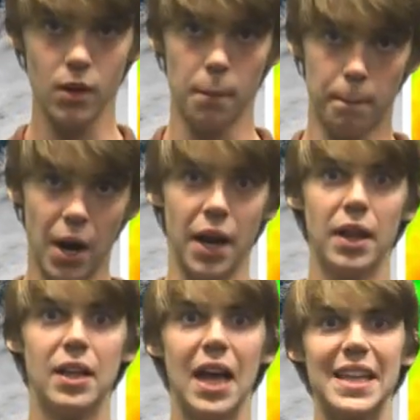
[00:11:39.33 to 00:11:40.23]

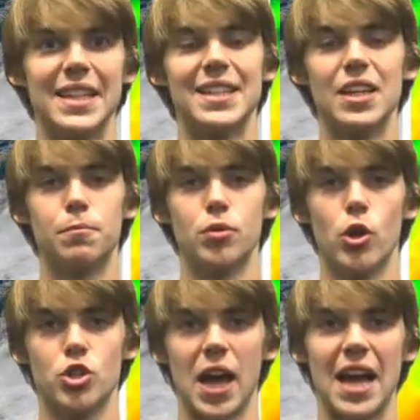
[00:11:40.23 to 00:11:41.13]
But as it did
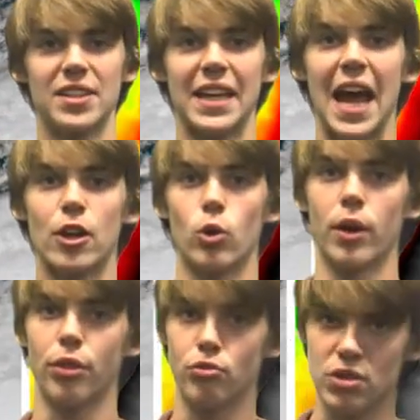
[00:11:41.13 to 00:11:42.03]
approach as a
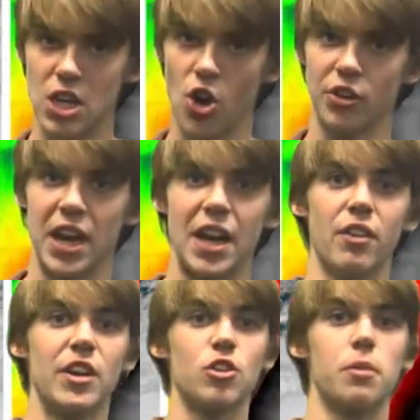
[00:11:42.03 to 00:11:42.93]
Category 3 hurricane
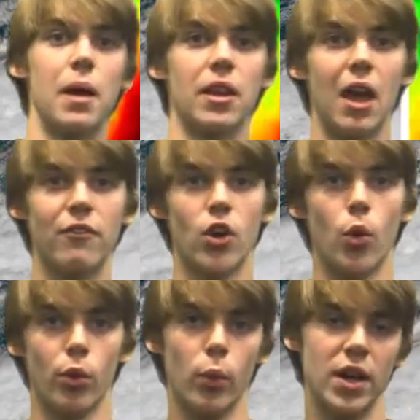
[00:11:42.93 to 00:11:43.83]
and eventually made
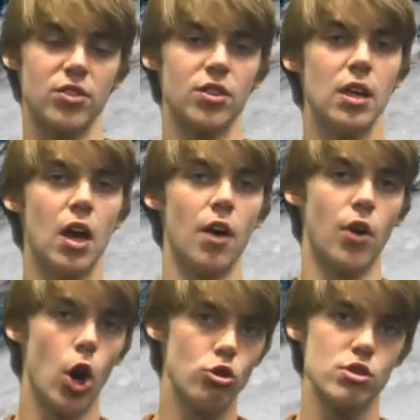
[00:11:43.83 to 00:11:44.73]
landfall with winds of
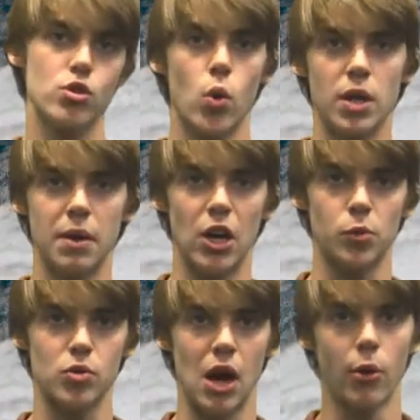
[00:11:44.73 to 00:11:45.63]
120
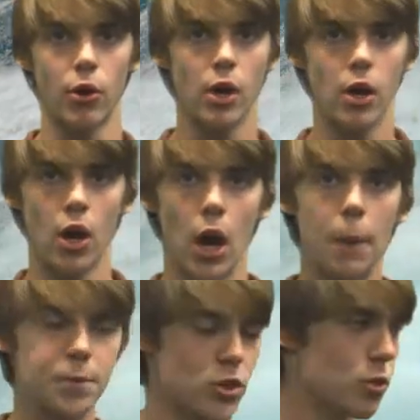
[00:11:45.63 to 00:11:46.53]
miles per hour,
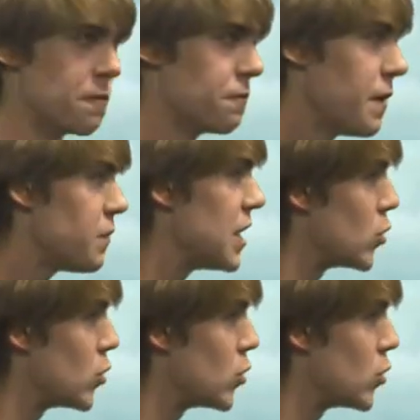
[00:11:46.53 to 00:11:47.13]
up to 50